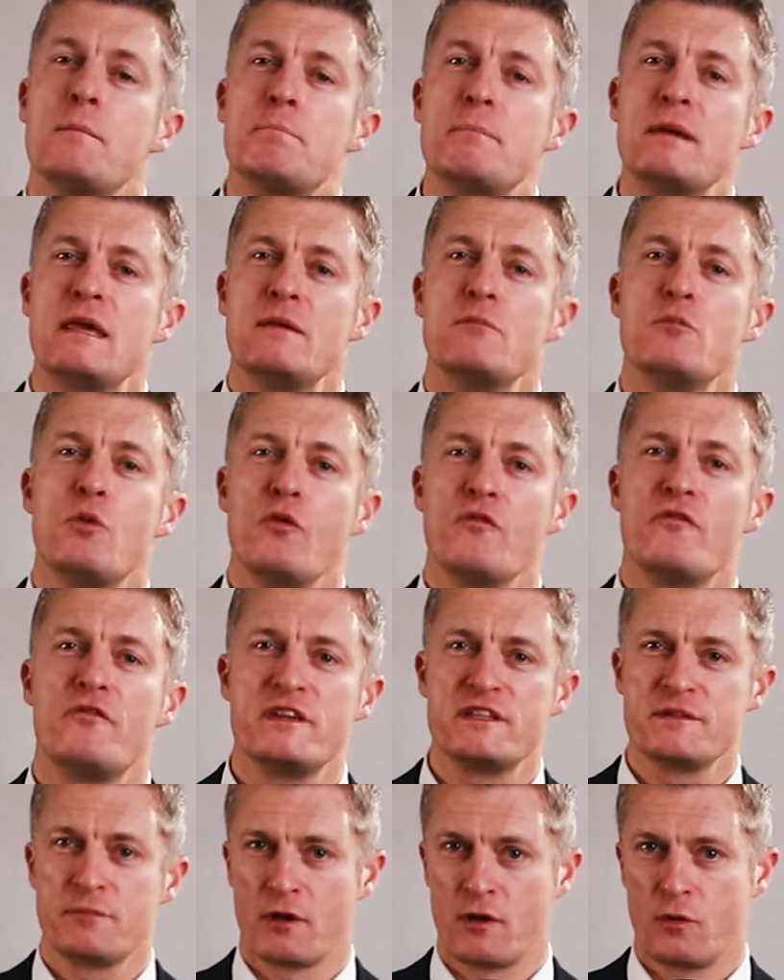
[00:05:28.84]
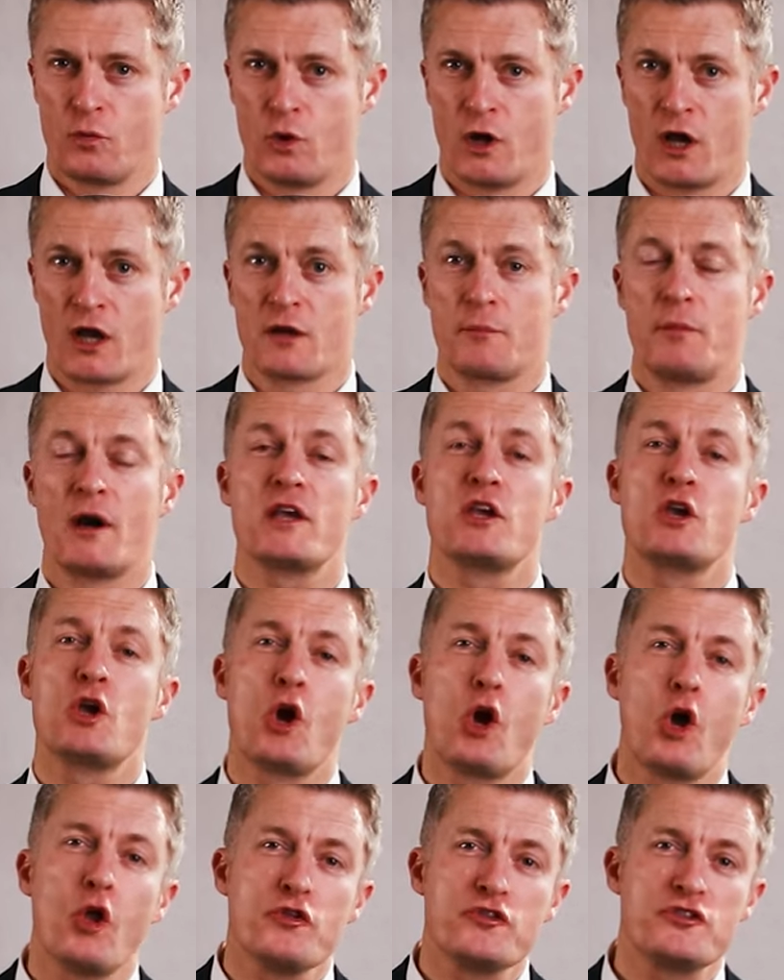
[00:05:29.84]
Be more visible at work by
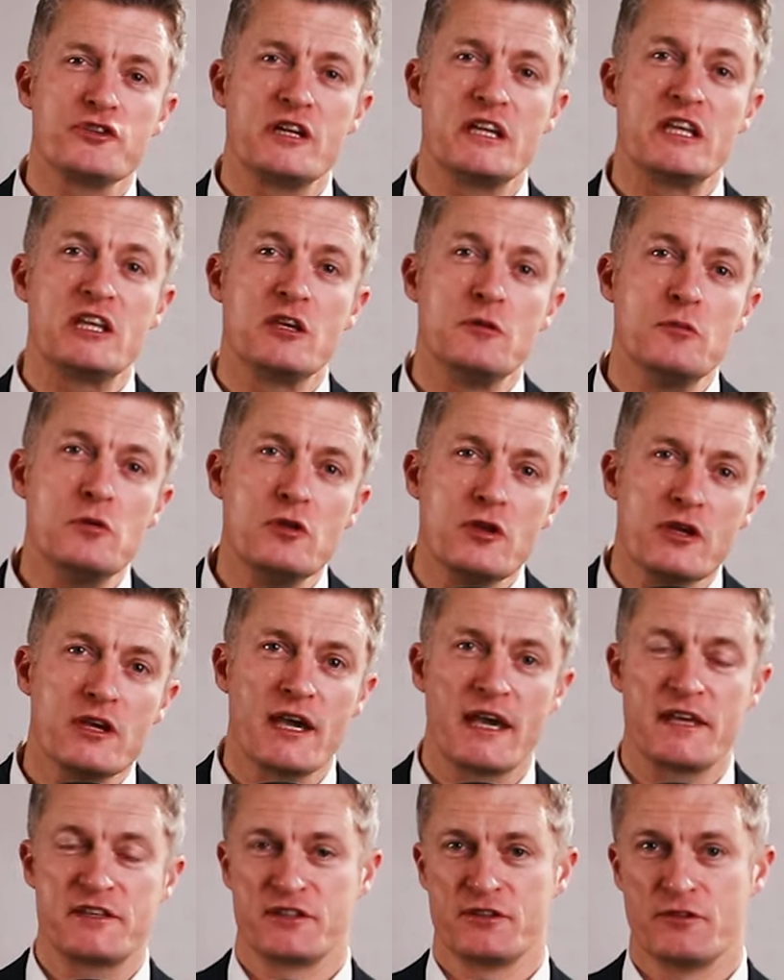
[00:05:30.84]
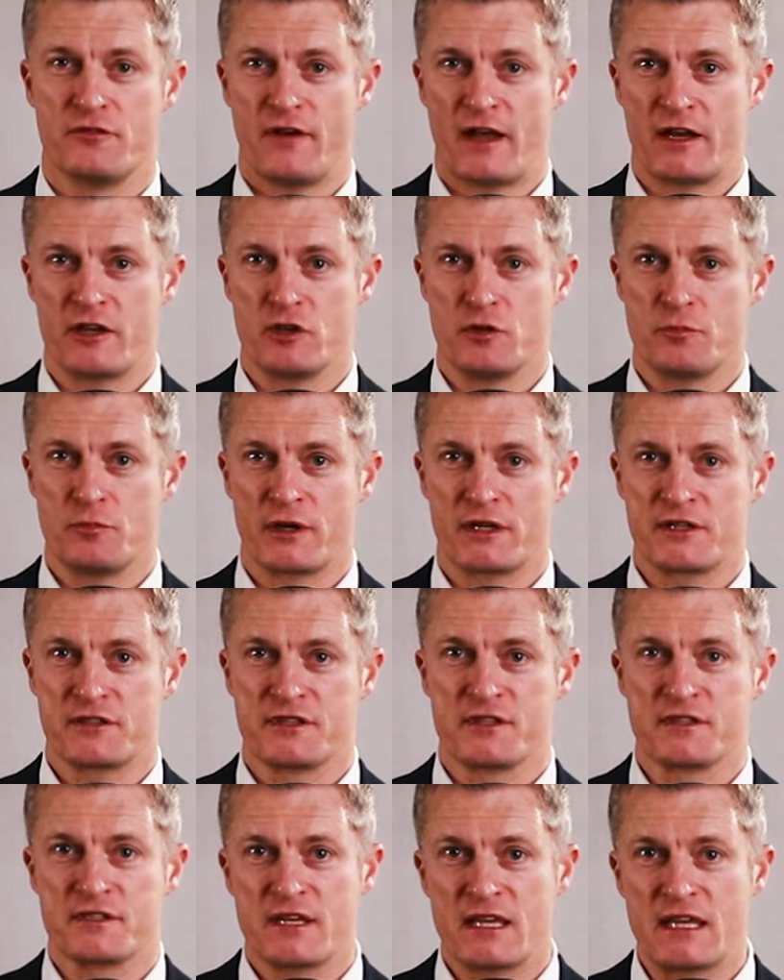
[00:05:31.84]
constantly communicating the value you bring to
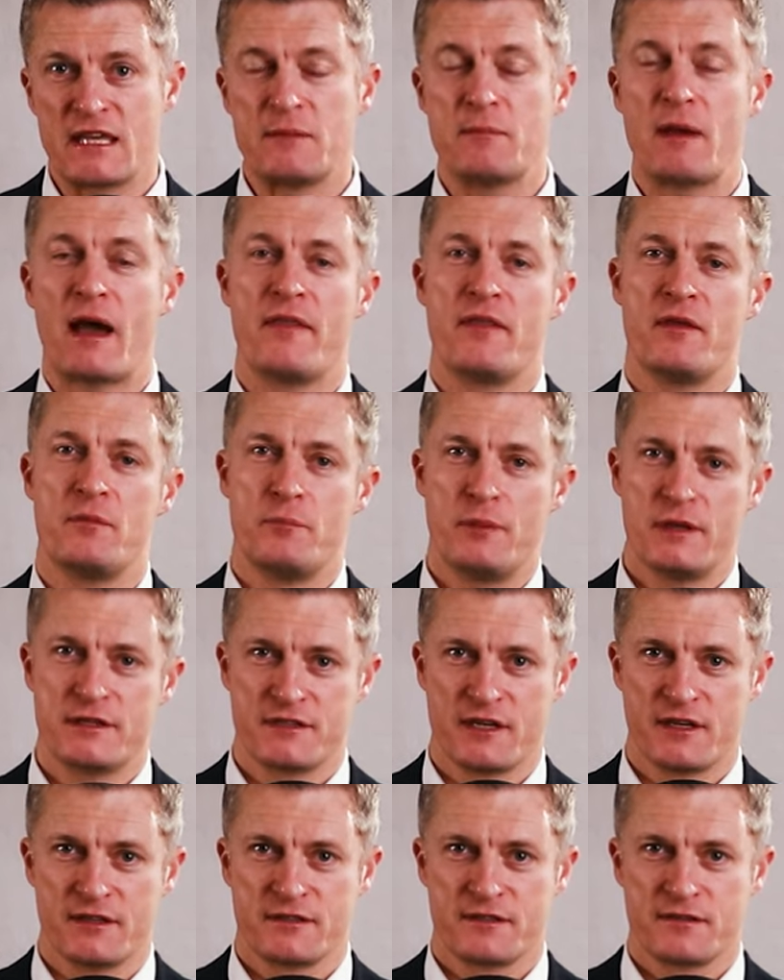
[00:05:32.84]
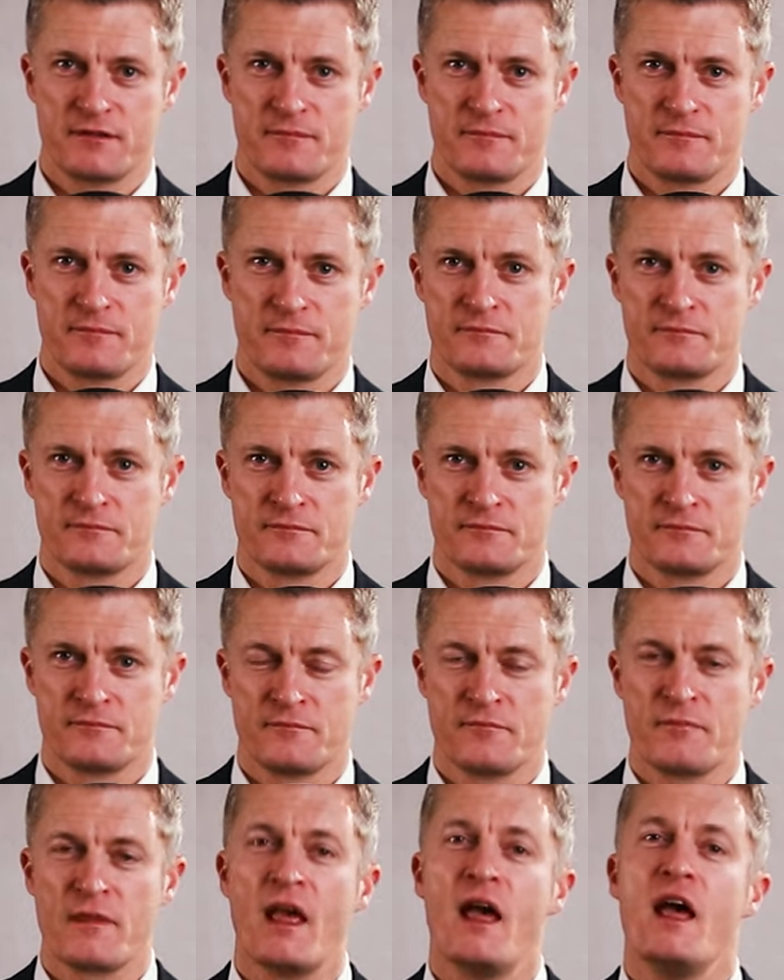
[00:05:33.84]
the team and the business.
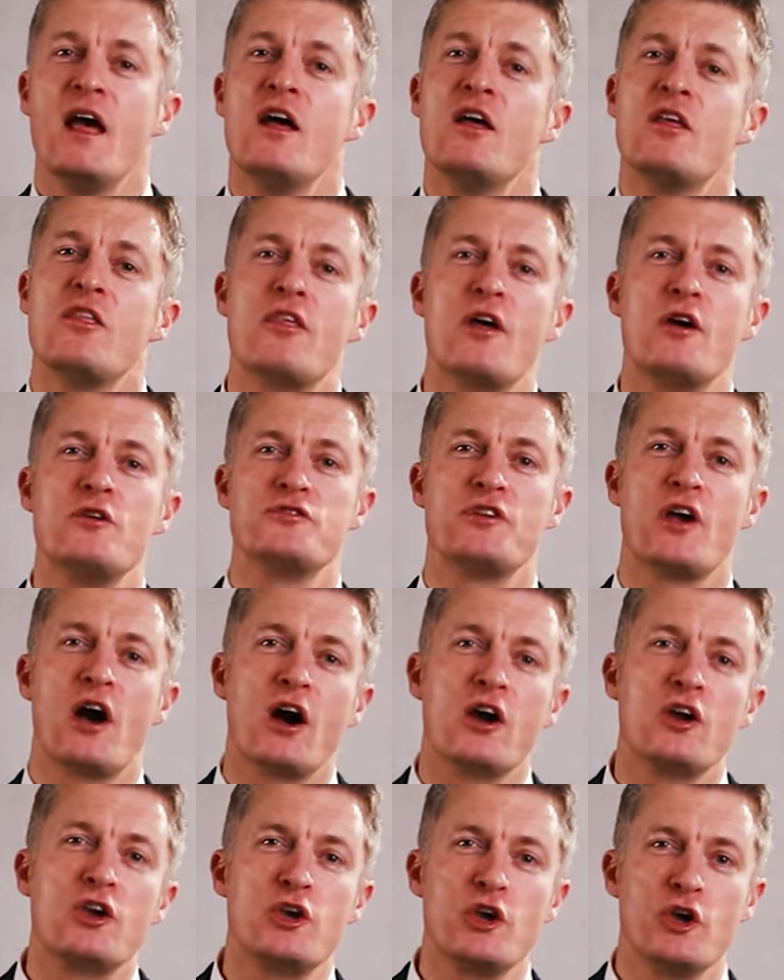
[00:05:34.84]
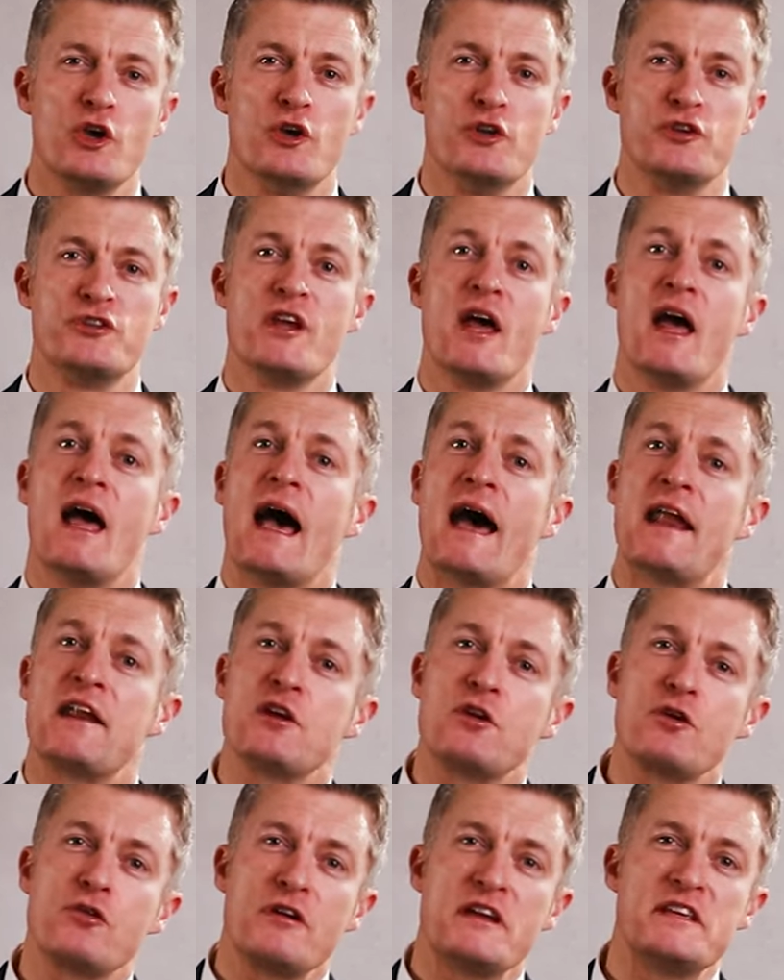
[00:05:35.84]
Those that are good at
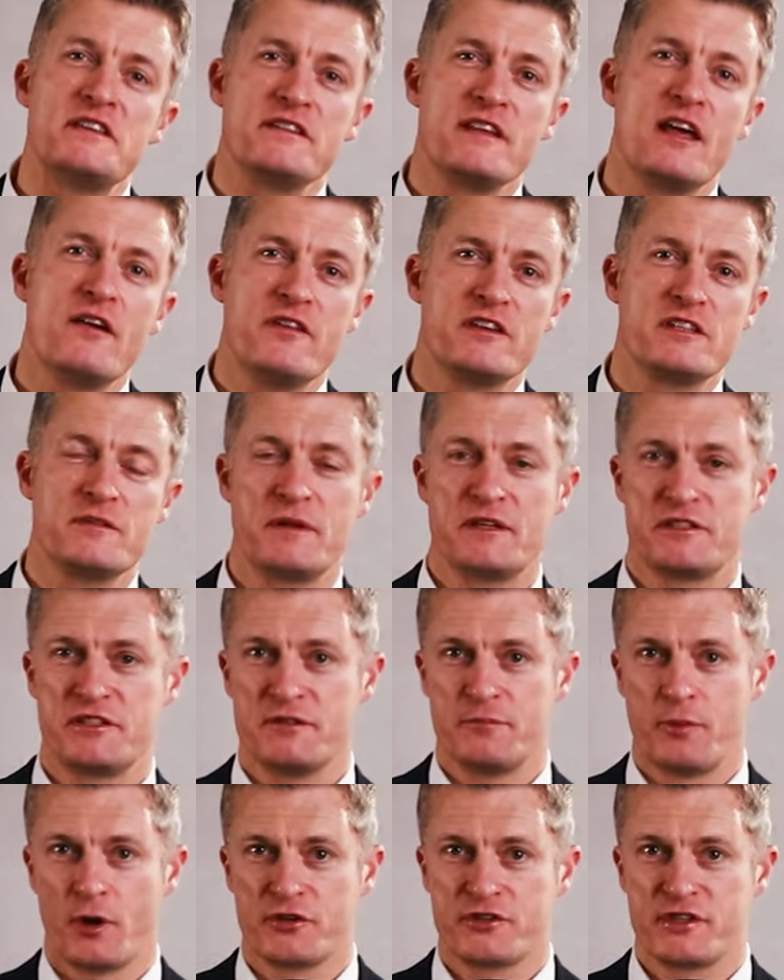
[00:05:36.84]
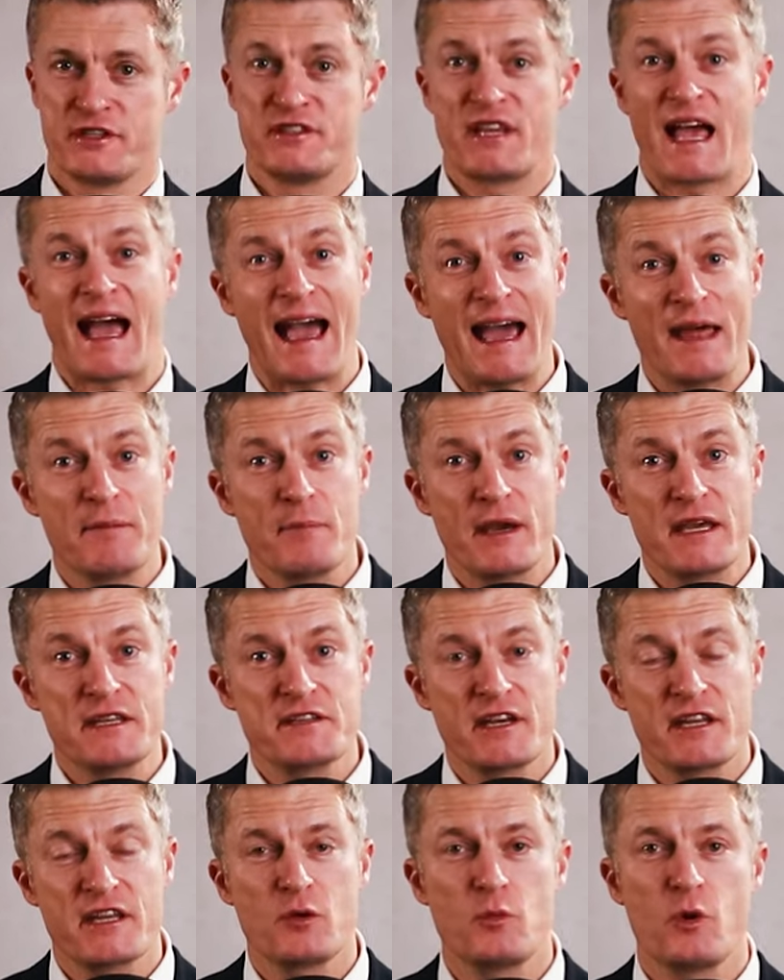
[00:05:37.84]
increasing their visibility to bosses and
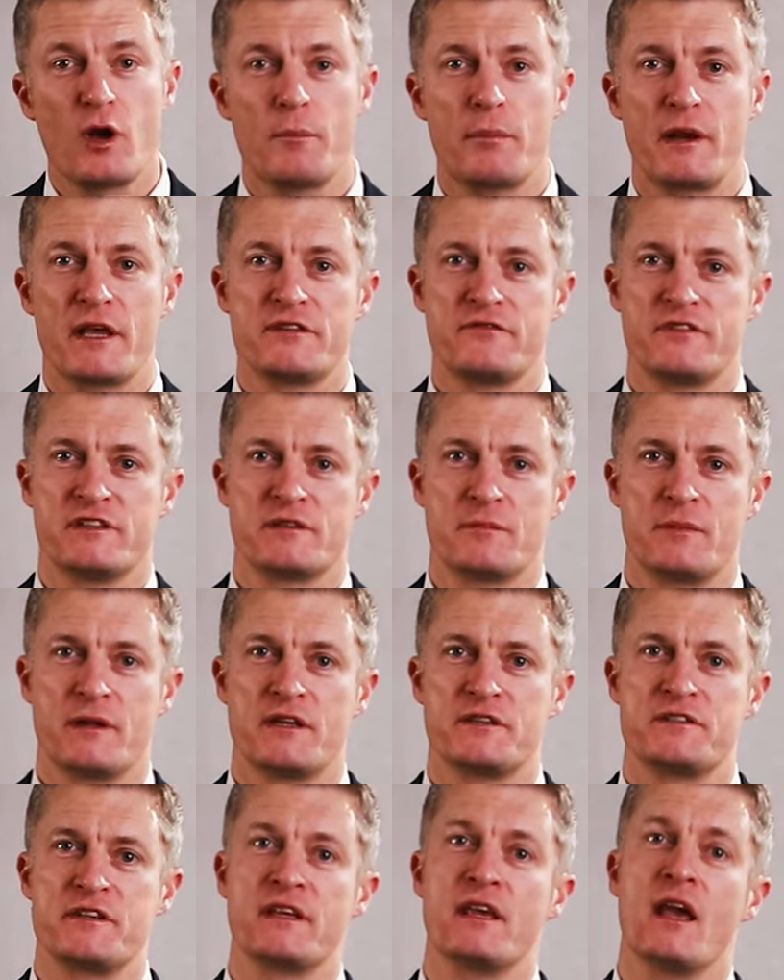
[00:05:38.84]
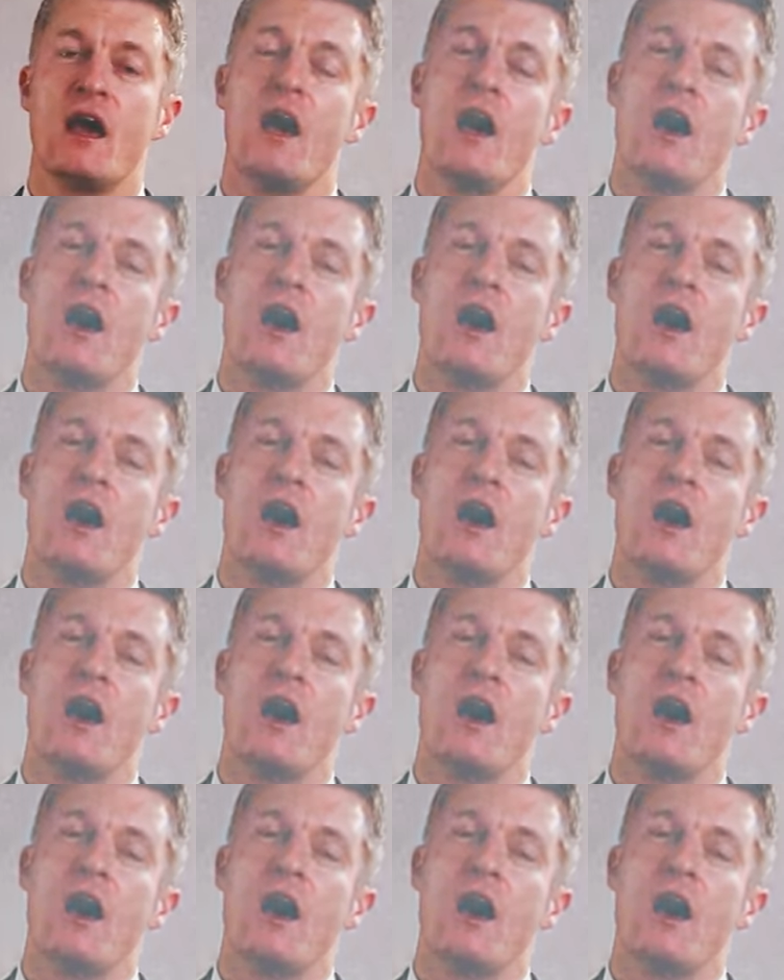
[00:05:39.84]
maintaining workplace visibility